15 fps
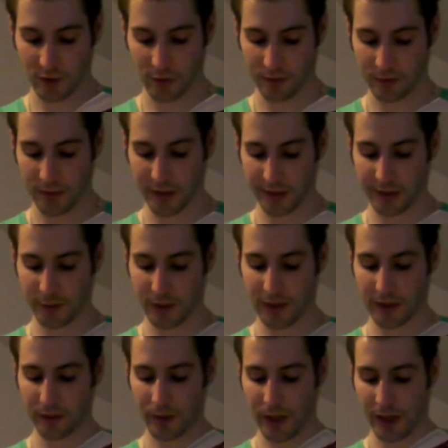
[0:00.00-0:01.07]
open as he went
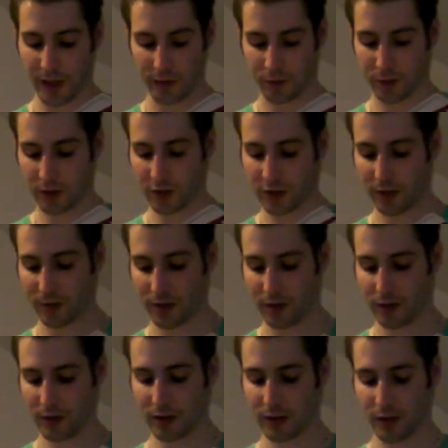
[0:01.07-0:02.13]
away and watched him
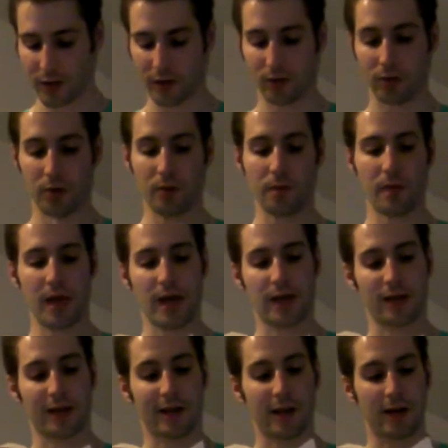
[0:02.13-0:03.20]
go into his room
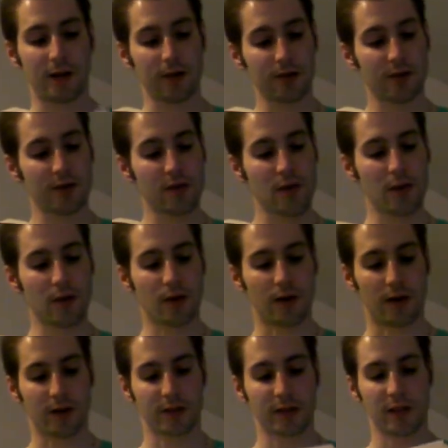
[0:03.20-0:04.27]
and close the
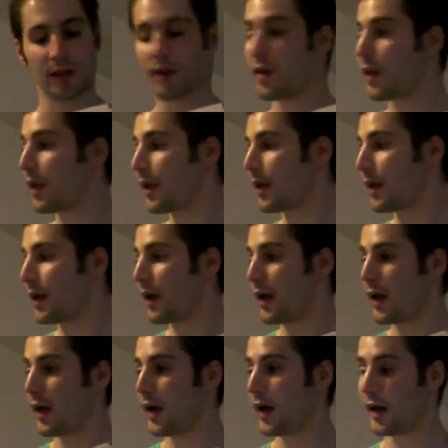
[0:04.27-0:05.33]
doors.
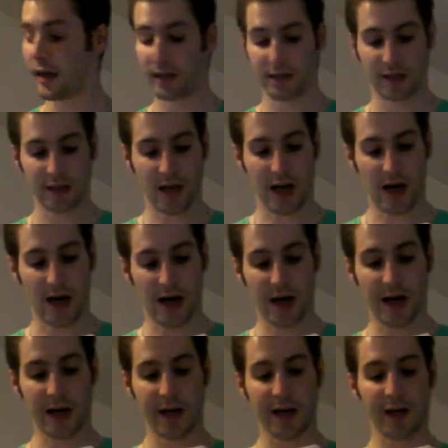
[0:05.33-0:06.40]
As
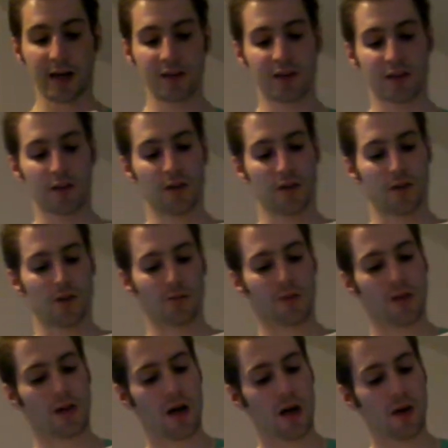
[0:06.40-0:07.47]
I stood
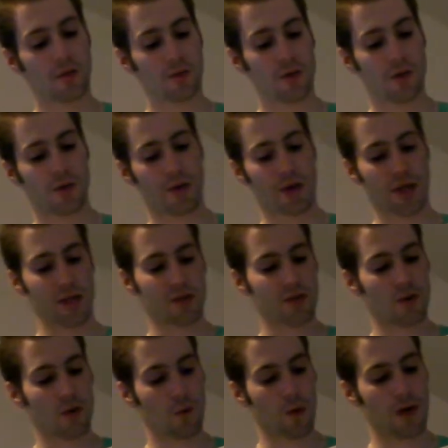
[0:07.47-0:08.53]
without moving, I
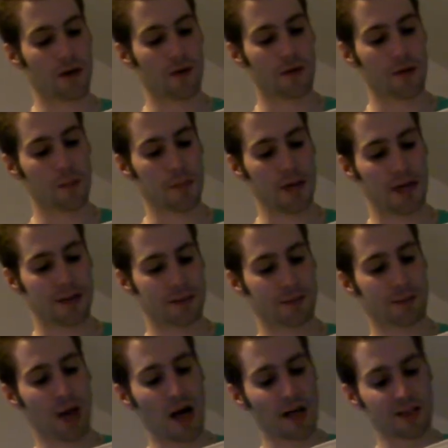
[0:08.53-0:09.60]
saw one of the maids
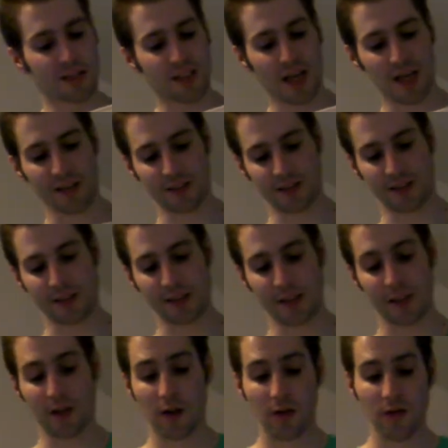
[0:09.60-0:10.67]
pass silently
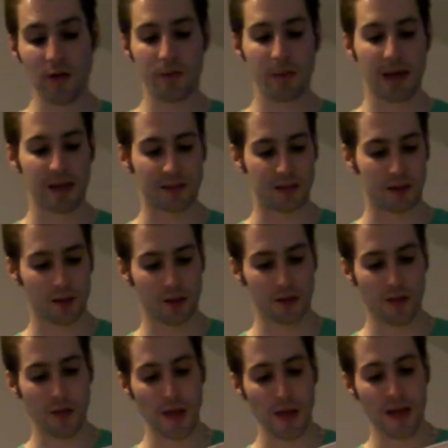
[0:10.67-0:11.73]
along the passage.
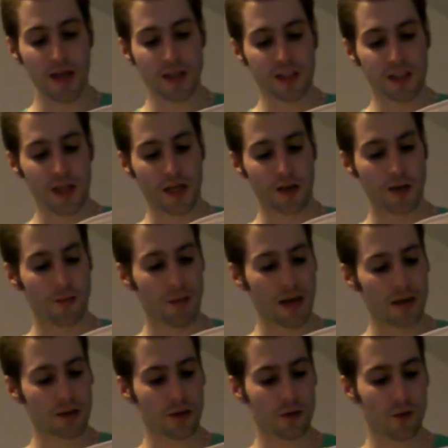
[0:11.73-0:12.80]
She had her
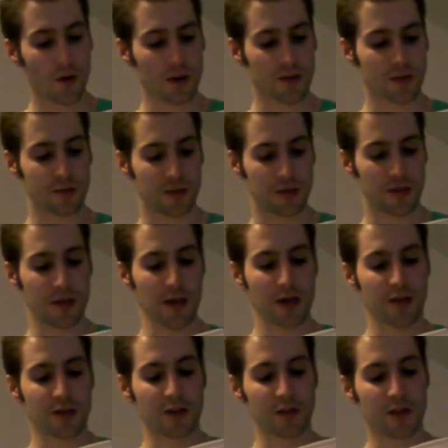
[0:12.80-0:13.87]
back towards me,
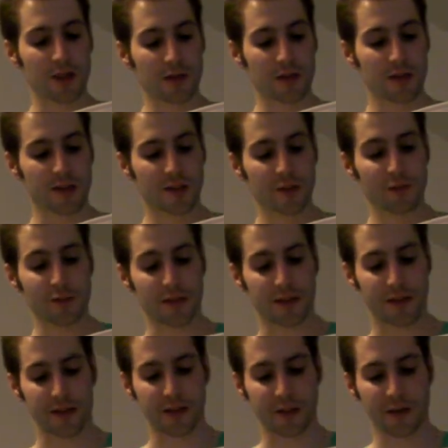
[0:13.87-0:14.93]
so did not see
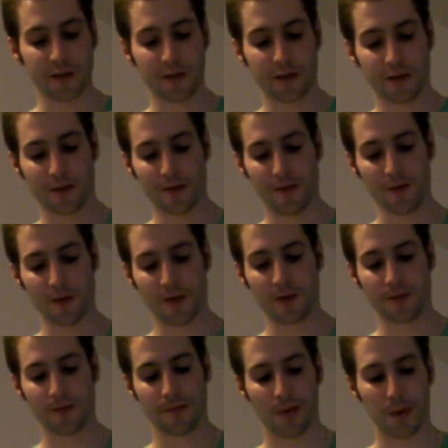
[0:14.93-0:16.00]
me, and go into the
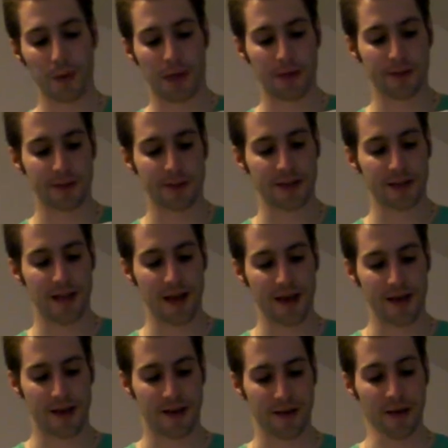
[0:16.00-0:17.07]
room where Lucy
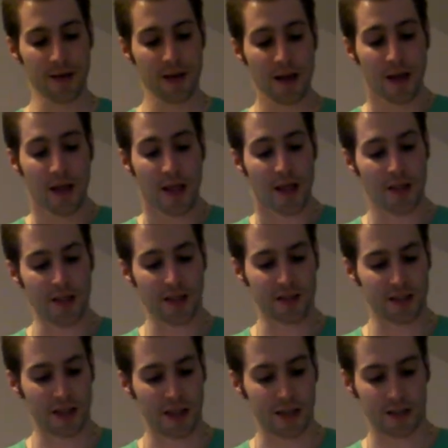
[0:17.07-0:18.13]
lay. The
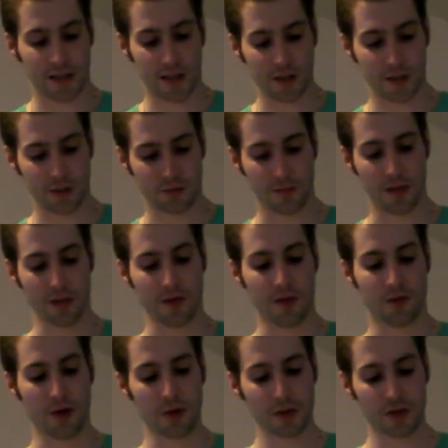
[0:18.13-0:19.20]
sight touched me.
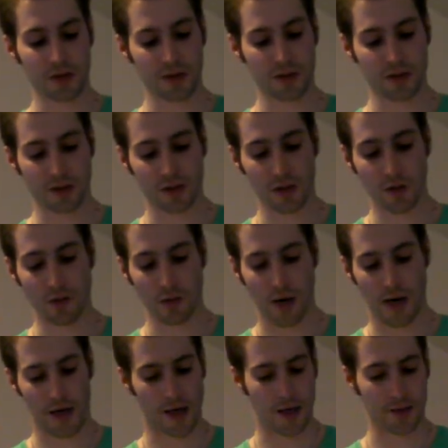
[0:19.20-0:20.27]
Devotion is so
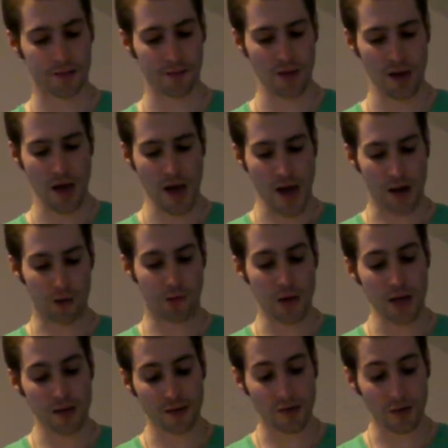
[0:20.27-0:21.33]
rare, and
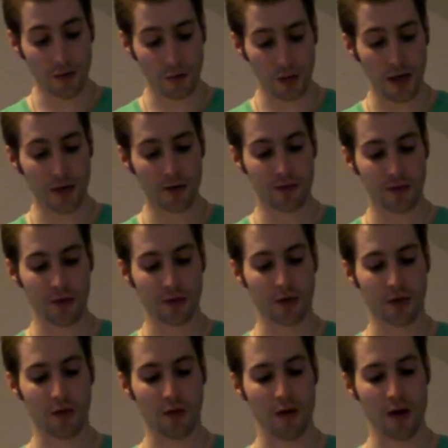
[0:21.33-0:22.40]
we are so grateful
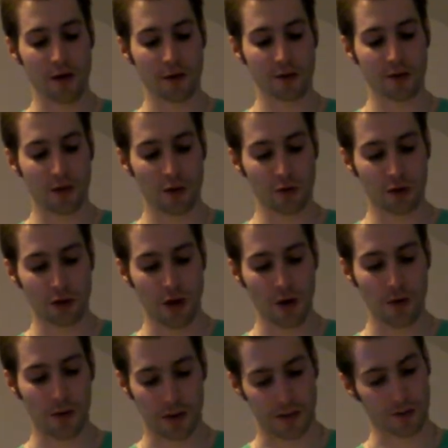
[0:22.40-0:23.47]
to those who
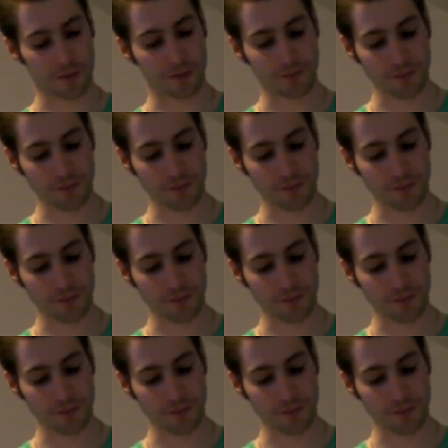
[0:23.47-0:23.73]
show it,